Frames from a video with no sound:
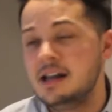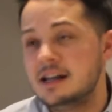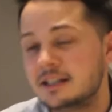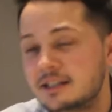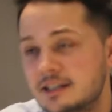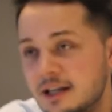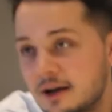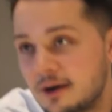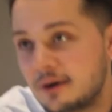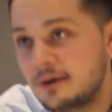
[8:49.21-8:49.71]

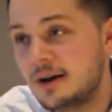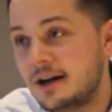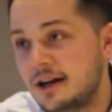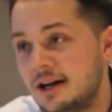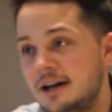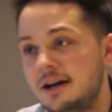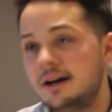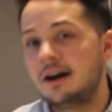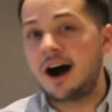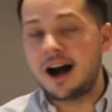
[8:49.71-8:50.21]
So
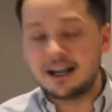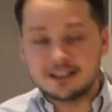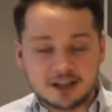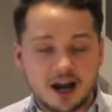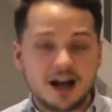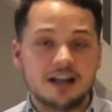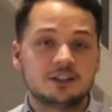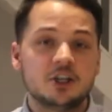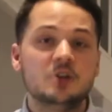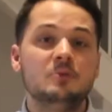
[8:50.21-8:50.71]
uh,
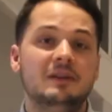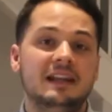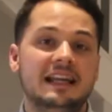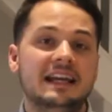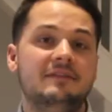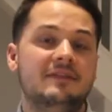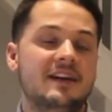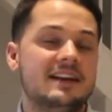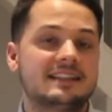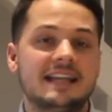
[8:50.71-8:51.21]
I, I, do
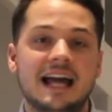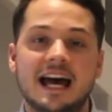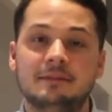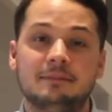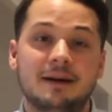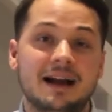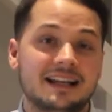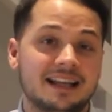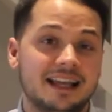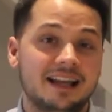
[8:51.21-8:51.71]
believe they're
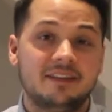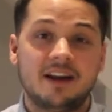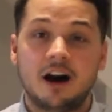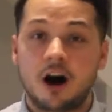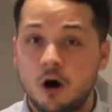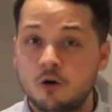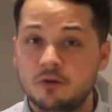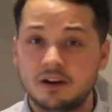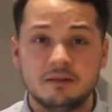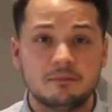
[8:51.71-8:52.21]
sandbagging, they're
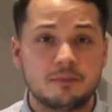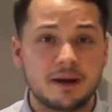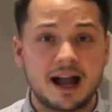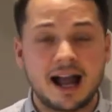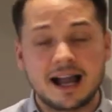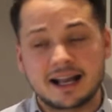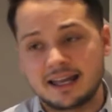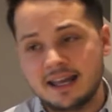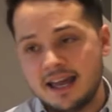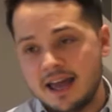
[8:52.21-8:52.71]
holding
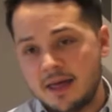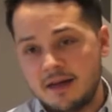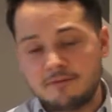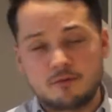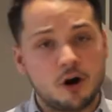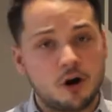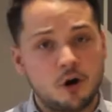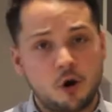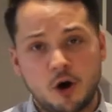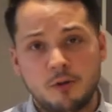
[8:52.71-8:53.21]
back, they've
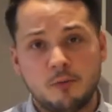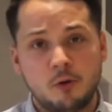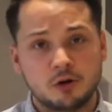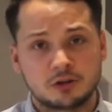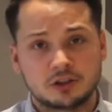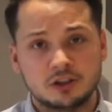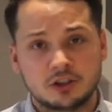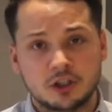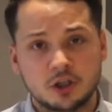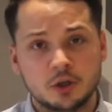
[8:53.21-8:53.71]
got a lot more
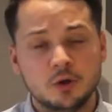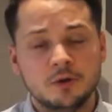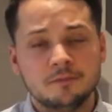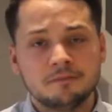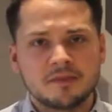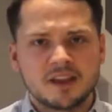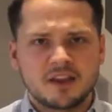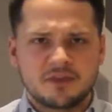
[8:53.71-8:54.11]
to do.